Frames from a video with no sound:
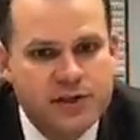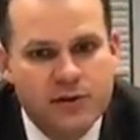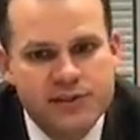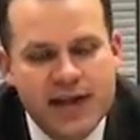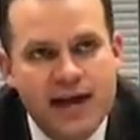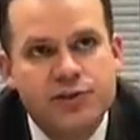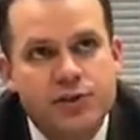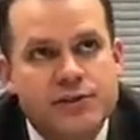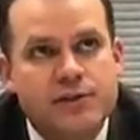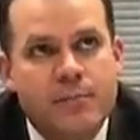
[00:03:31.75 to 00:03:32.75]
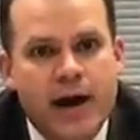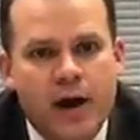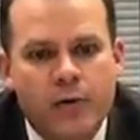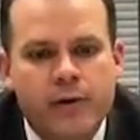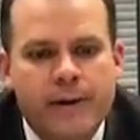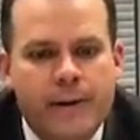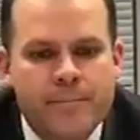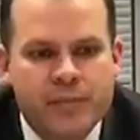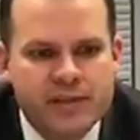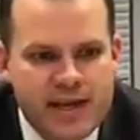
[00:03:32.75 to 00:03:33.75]
It's not just about
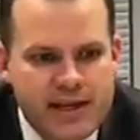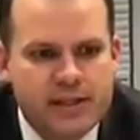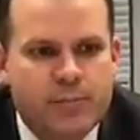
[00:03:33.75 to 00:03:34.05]
taking